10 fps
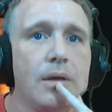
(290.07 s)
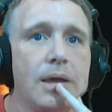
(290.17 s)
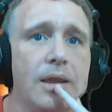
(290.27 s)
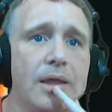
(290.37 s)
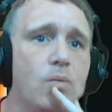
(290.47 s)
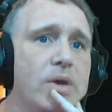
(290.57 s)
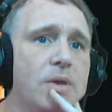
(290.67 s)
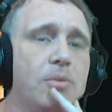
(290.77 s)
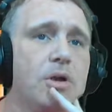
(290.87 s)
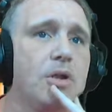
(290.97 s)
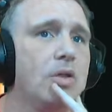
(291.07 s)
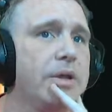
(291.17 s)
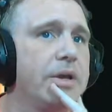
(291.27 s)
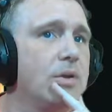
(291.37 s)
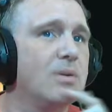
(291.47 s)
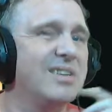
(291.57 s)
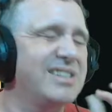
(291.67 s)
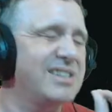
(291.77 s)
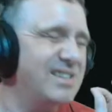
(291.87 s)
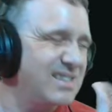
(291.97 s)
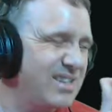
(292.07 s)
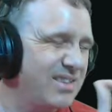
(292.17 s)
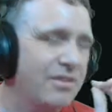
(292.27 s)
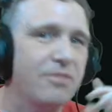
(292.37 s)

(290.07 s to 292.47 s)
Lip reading: And, like, we could put a little, just a